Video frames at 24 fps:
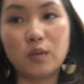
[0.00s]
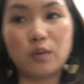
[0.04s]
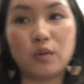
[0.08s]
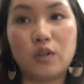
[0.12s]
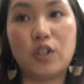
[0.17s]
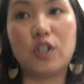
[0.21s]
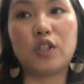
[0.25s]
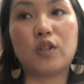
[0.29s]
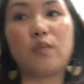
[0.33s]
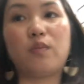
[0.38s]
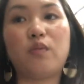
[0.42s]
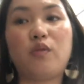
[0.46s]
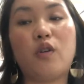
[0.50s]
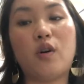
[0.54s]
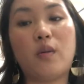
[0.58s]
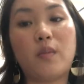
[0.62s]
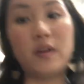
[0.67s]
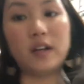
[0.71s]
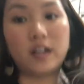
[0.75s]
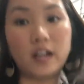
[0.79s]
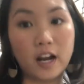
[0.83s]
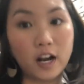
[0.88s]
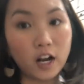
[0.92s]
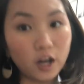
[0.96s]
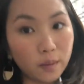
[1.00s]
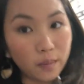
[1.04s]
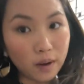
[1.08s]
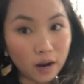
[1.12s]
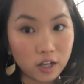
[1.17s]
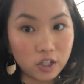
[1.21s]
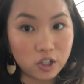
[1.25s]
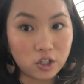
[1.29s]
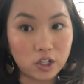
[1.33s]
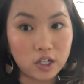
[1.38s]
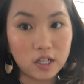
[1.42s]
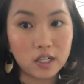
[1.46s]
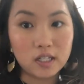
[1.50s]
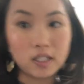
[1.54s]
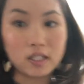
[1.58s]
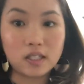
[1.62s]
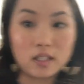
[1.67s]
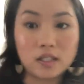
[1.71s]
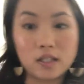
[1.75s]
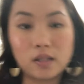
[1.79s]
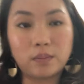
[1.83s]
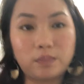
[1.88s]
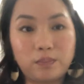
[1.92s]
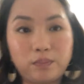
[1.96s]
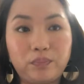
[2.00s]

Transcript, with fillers: We just blew up an air mattress